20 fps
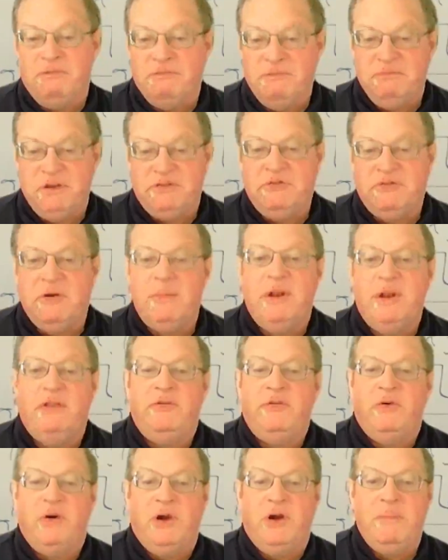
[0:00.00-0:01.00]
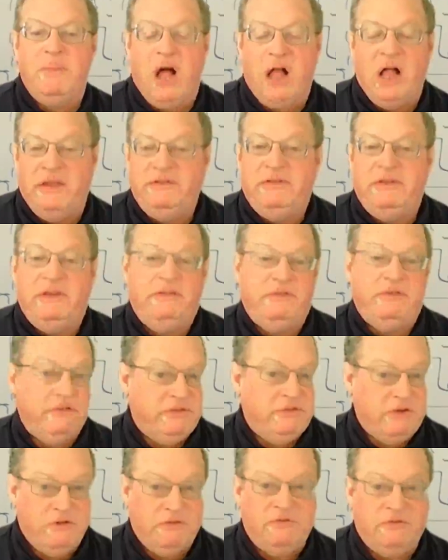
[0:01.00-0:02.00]
discriminatory policies and
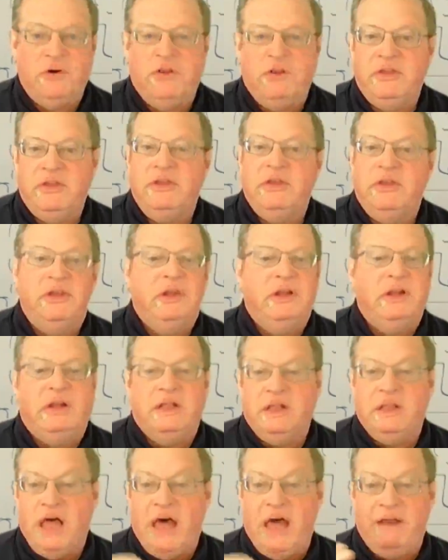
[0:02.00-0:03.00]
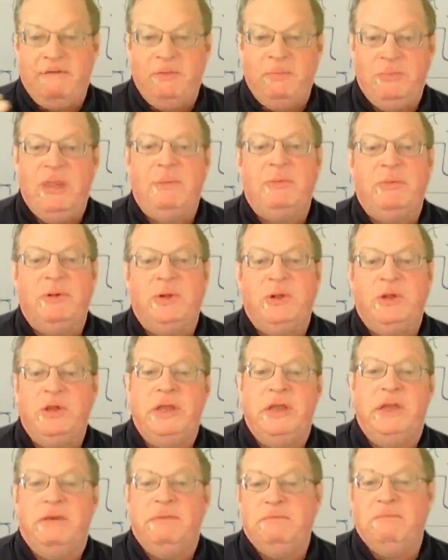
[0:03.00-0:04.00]
so forth. A lot of the people
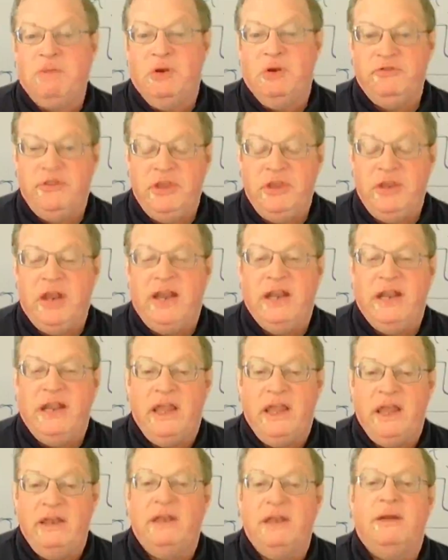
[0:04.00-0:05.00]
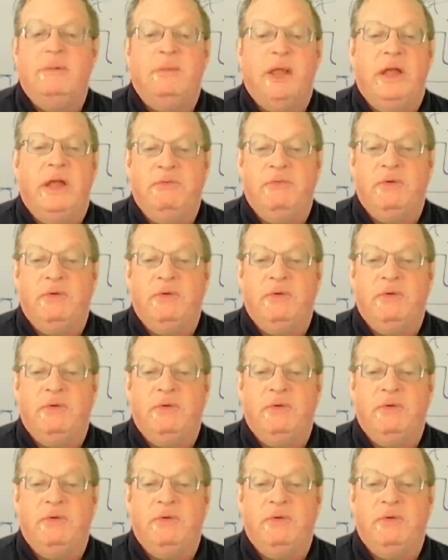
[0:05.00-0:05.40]
in mostly the United Kingdom, like